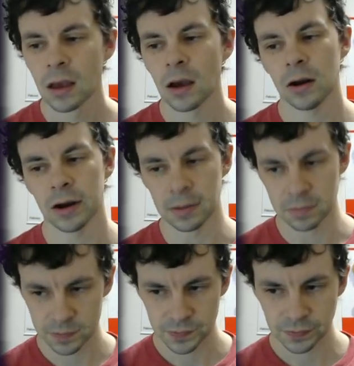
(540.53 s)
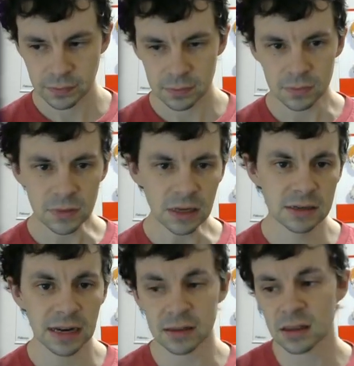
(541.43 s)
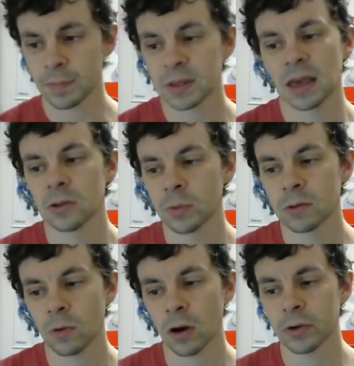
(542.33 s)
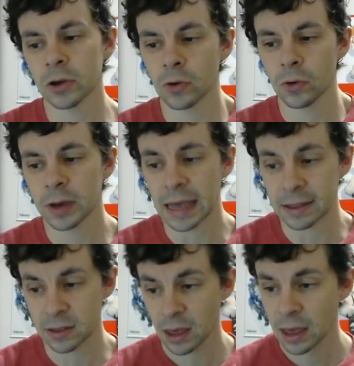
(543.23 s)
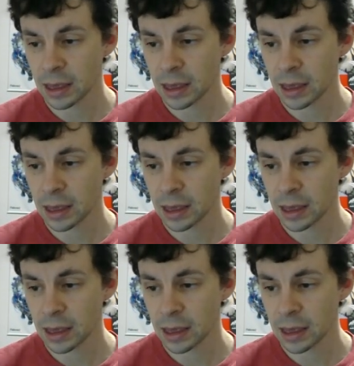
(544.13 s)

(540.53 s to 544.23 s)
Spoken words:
All right. Next up is Halloween Raryu, who gets